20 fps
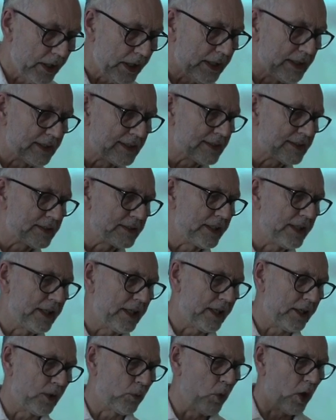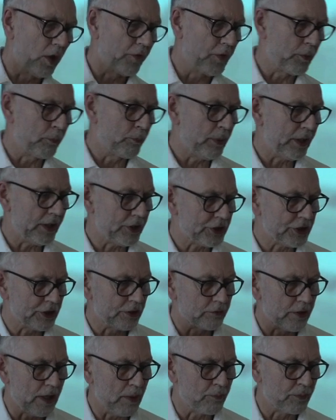in seeing what the
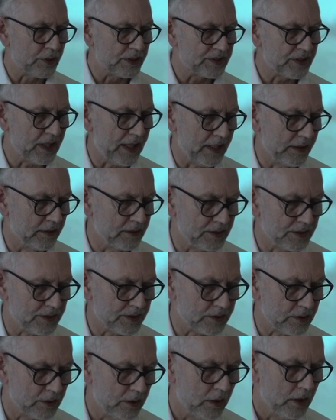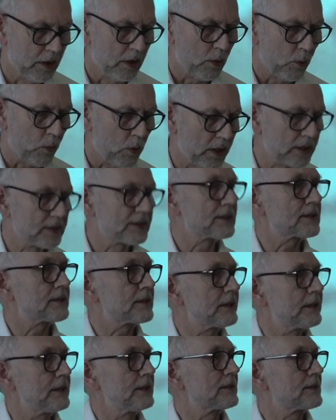picture represents, one
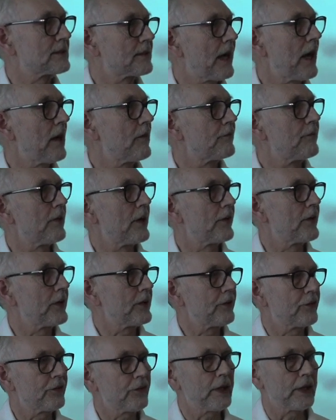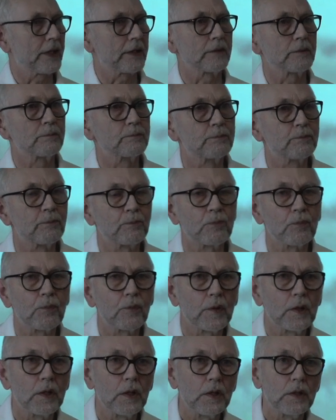sees that very thing.
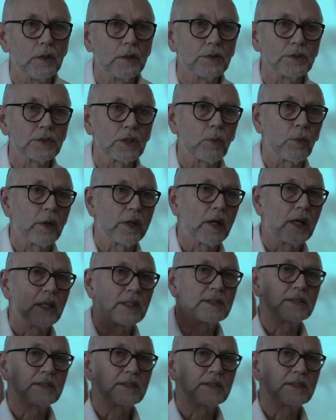So when I